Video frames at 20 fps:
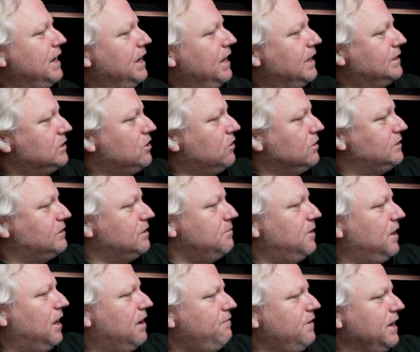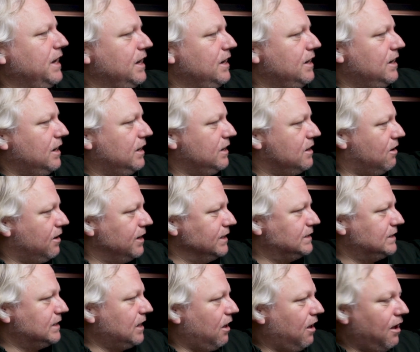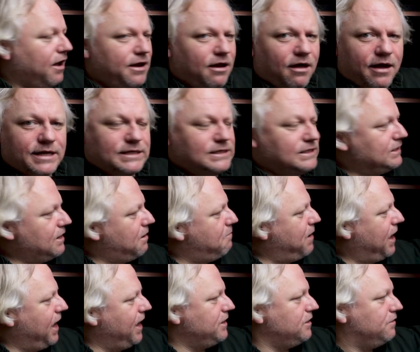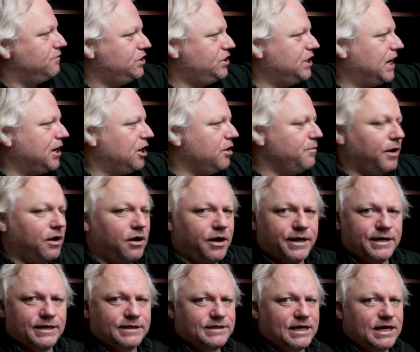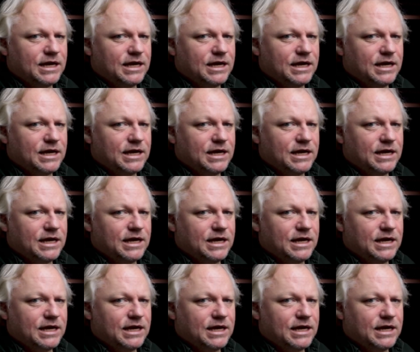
It's got some lovely, nice highlights, a band of shadow behind his